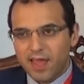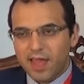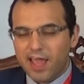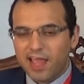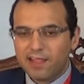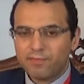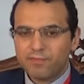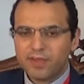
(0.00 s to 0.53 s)

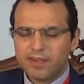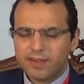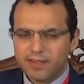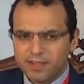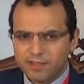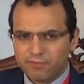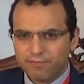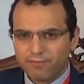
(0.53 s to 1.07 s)
And we
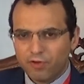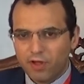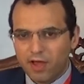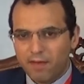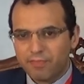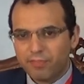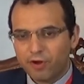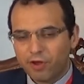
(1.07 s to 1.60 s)
need to follow
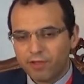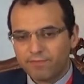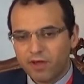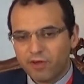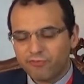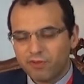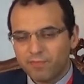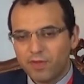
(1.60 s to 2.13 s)
up thyroid
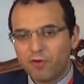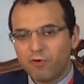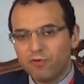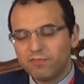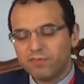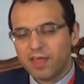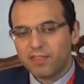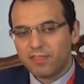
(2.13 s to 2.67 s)
function
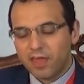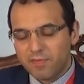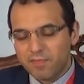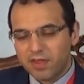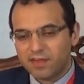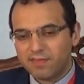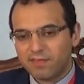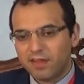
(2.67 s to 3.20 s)
because they
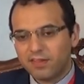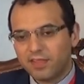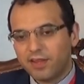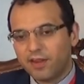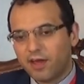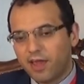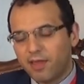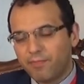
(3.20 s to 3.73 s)
may result
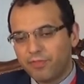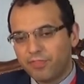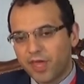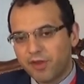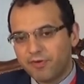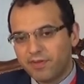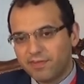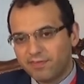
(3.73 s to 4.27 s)
in
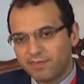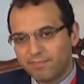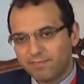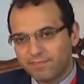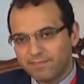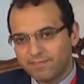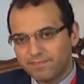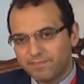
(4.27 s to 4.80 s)

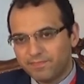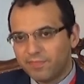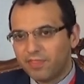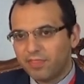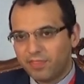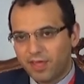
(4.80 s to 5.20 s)
hypothyroidism.